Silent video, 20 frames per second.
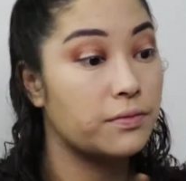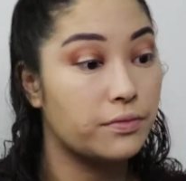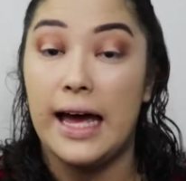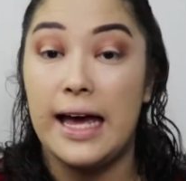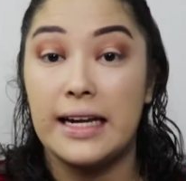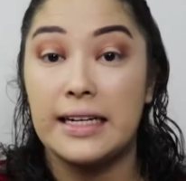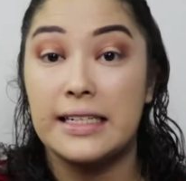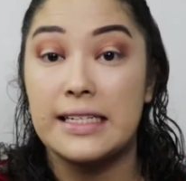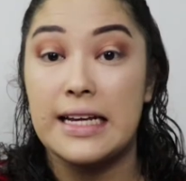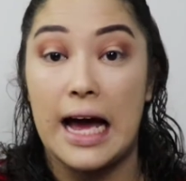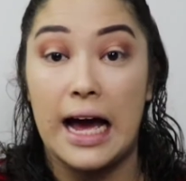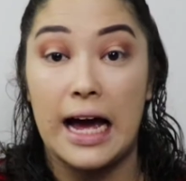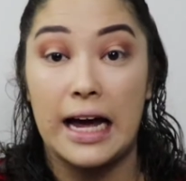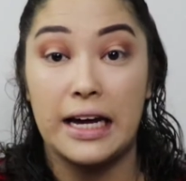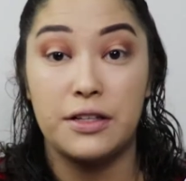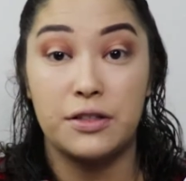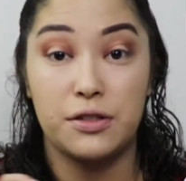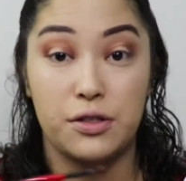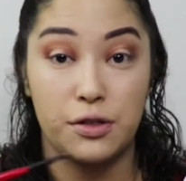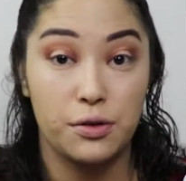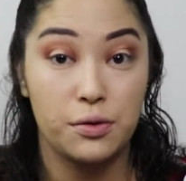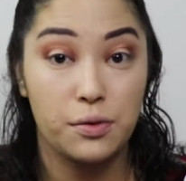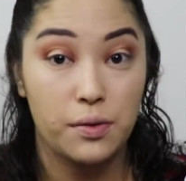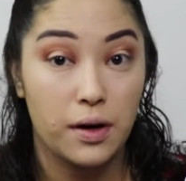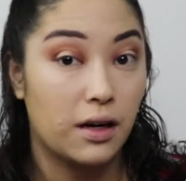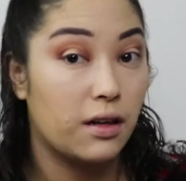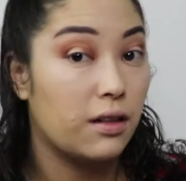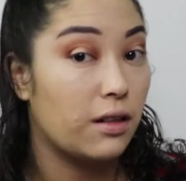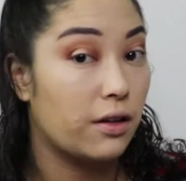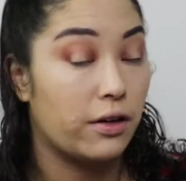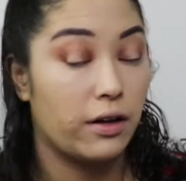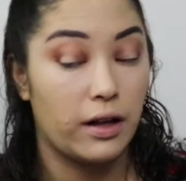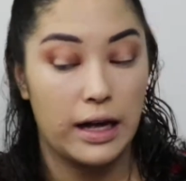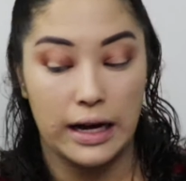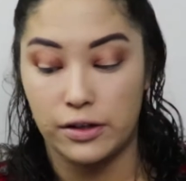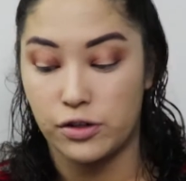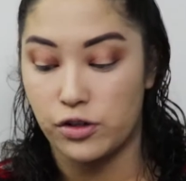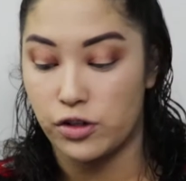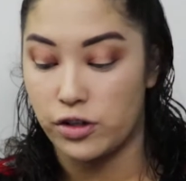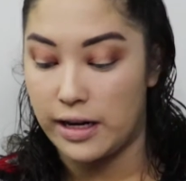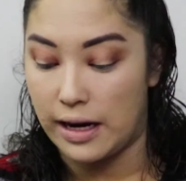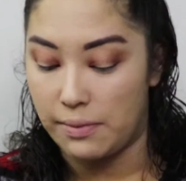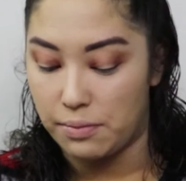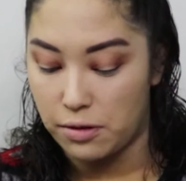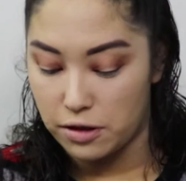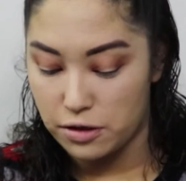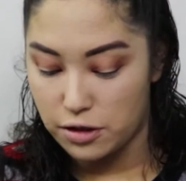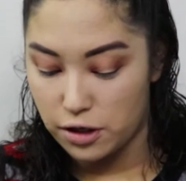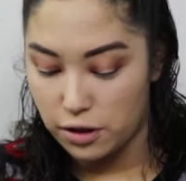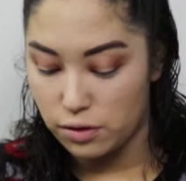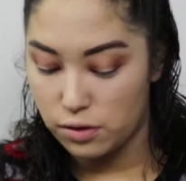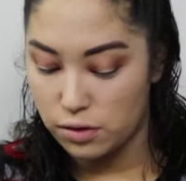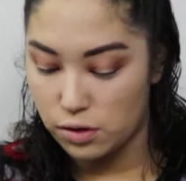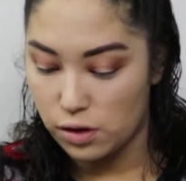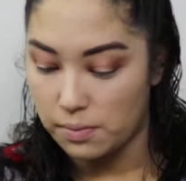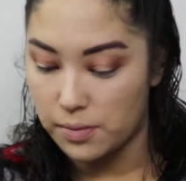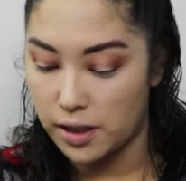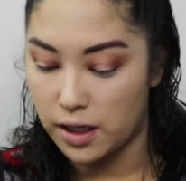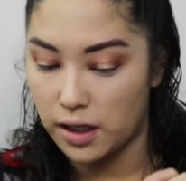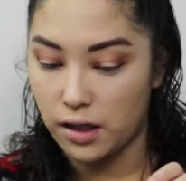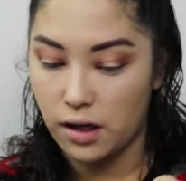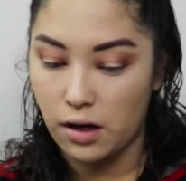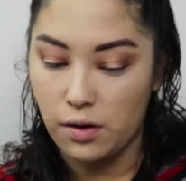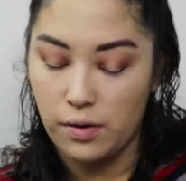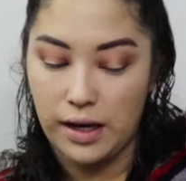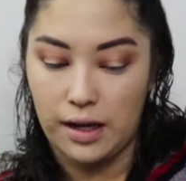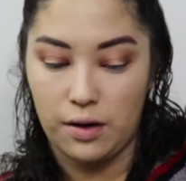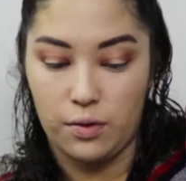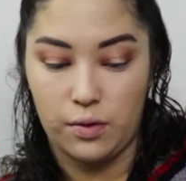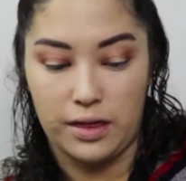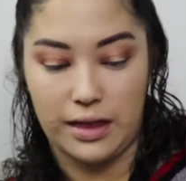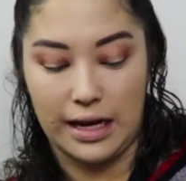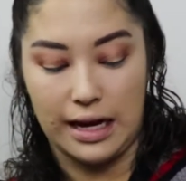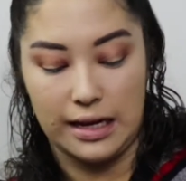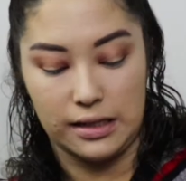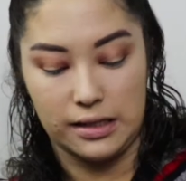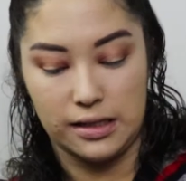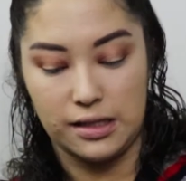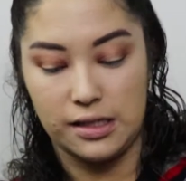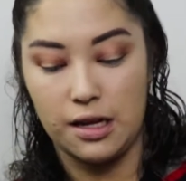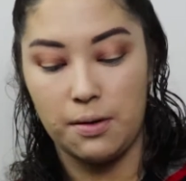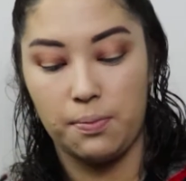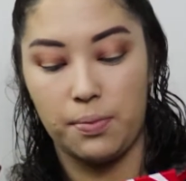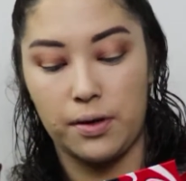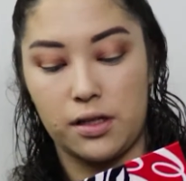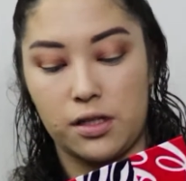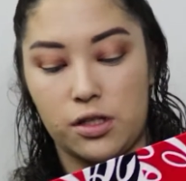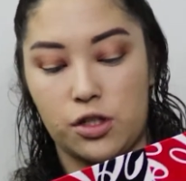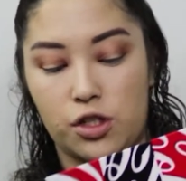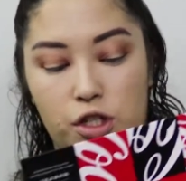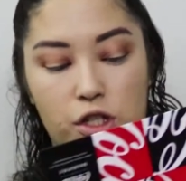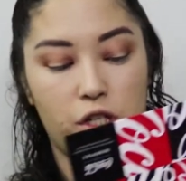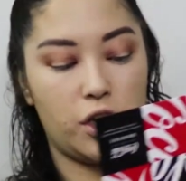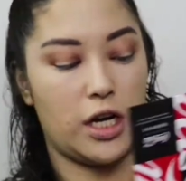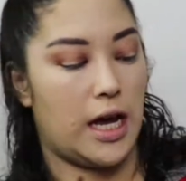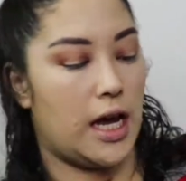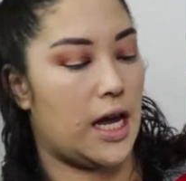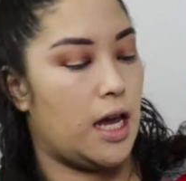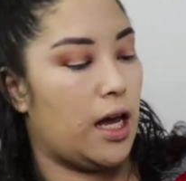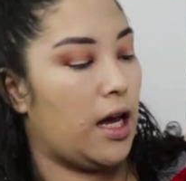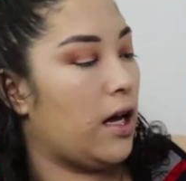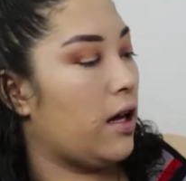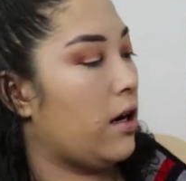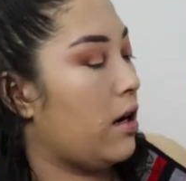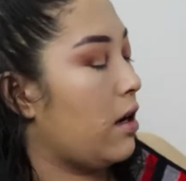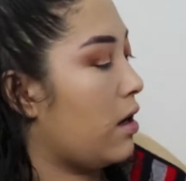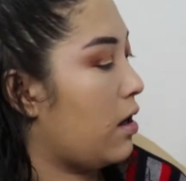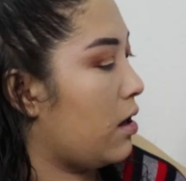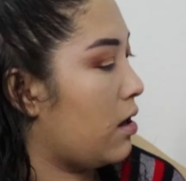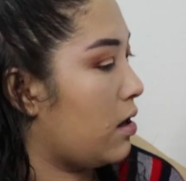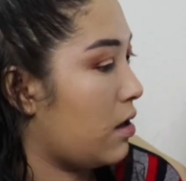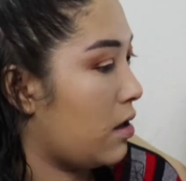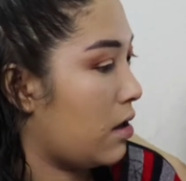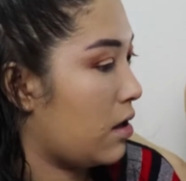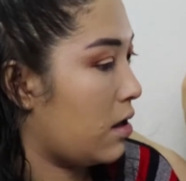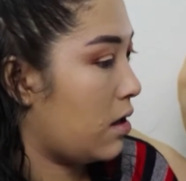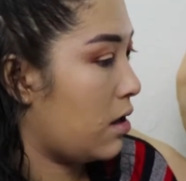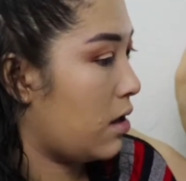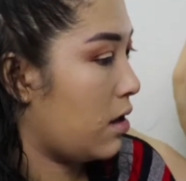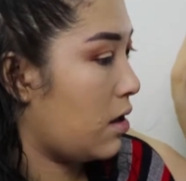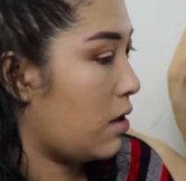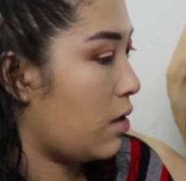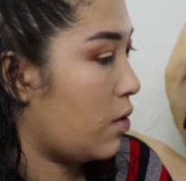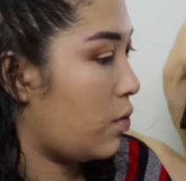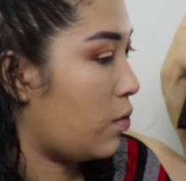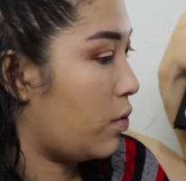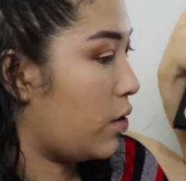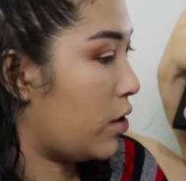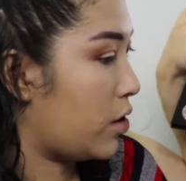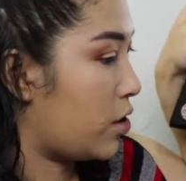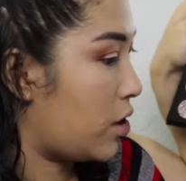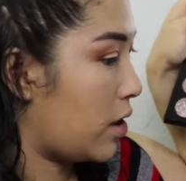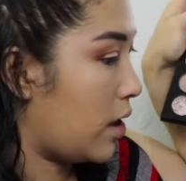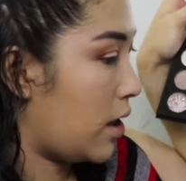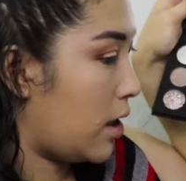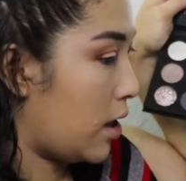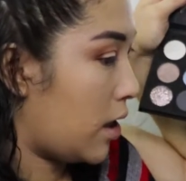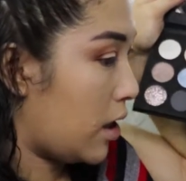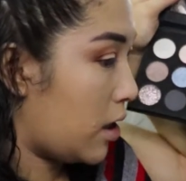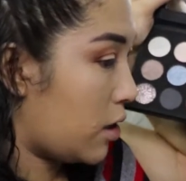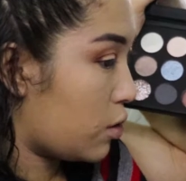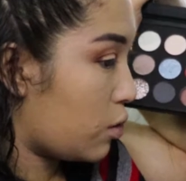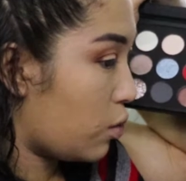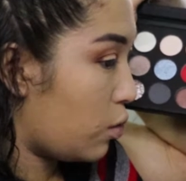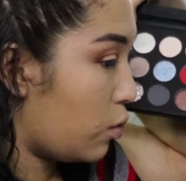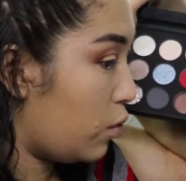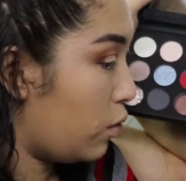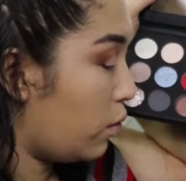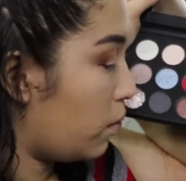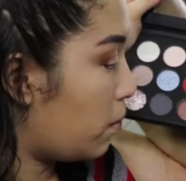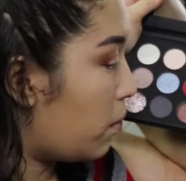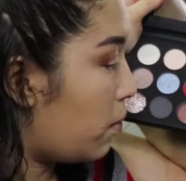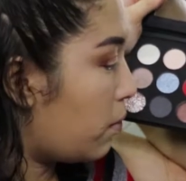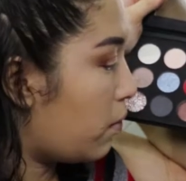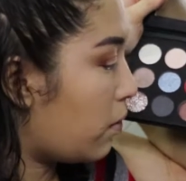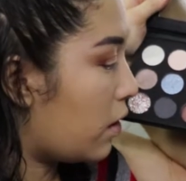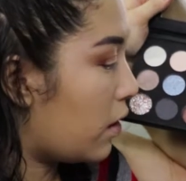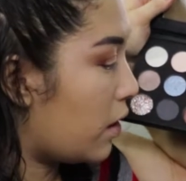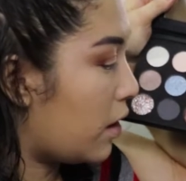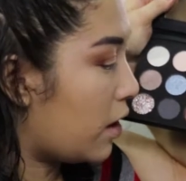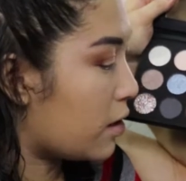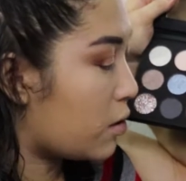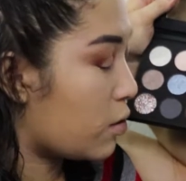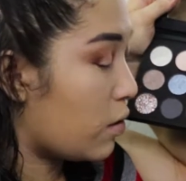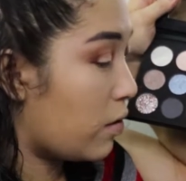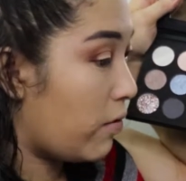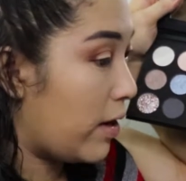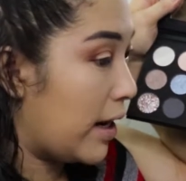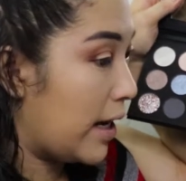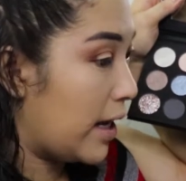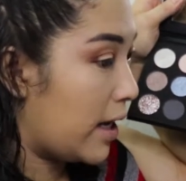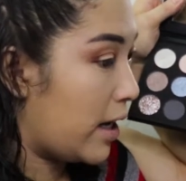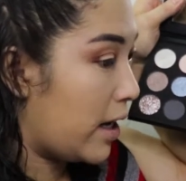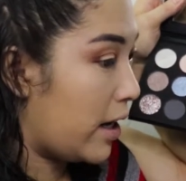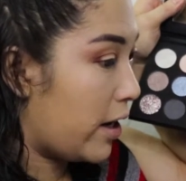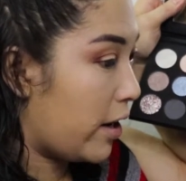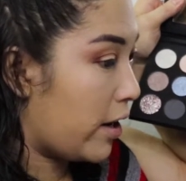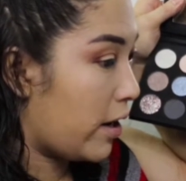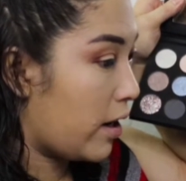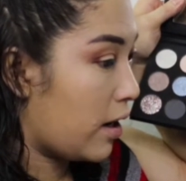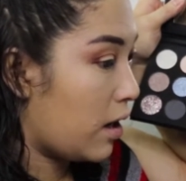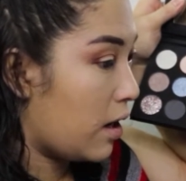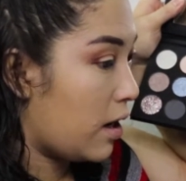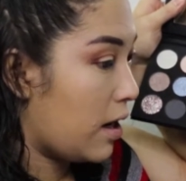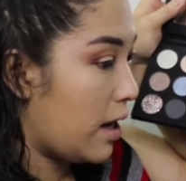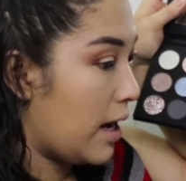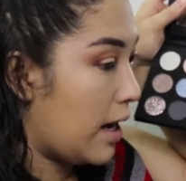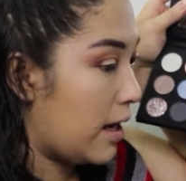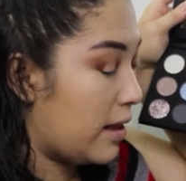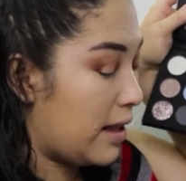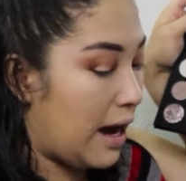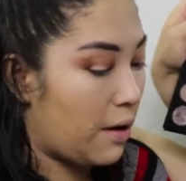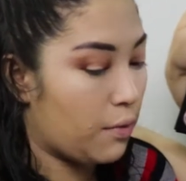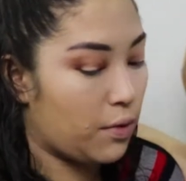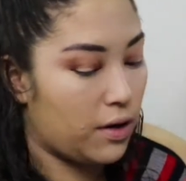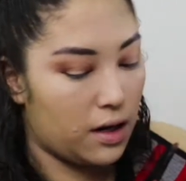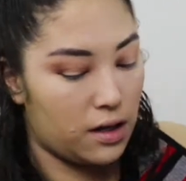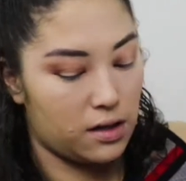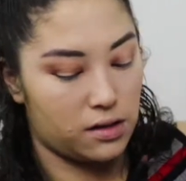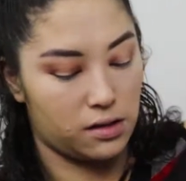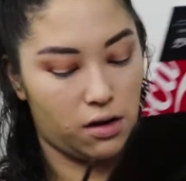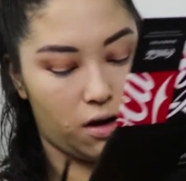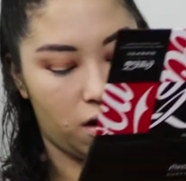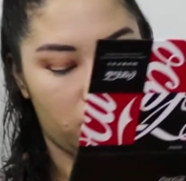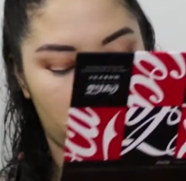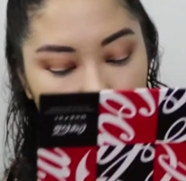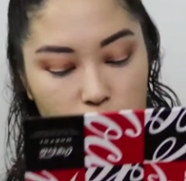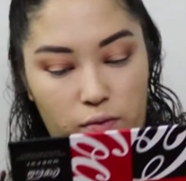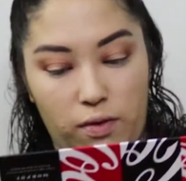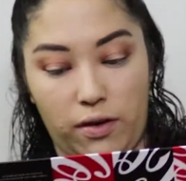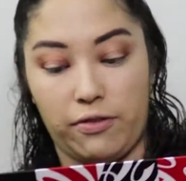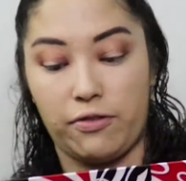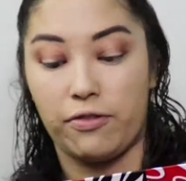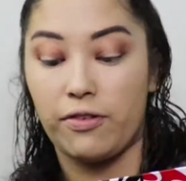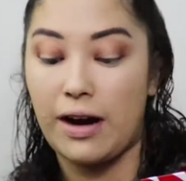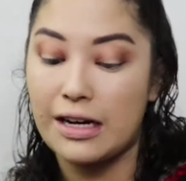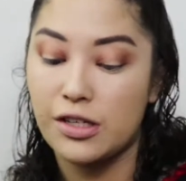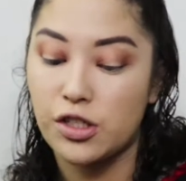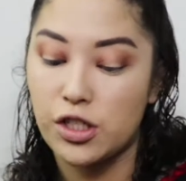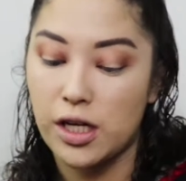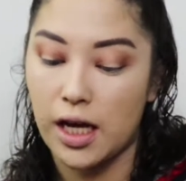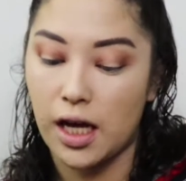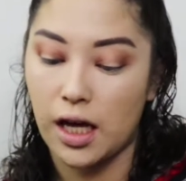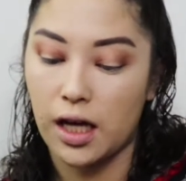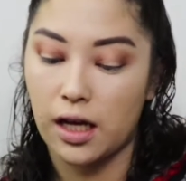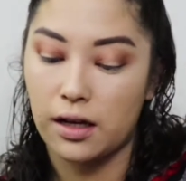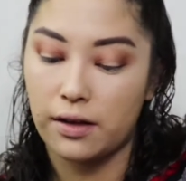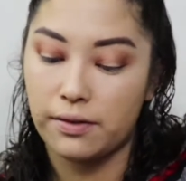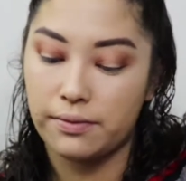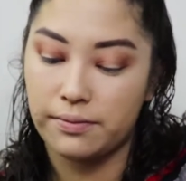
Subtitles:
And I do want a little extra depth too, so I'm going to go in with that deepest shade, which is this one right here, and that one is called Refreshing.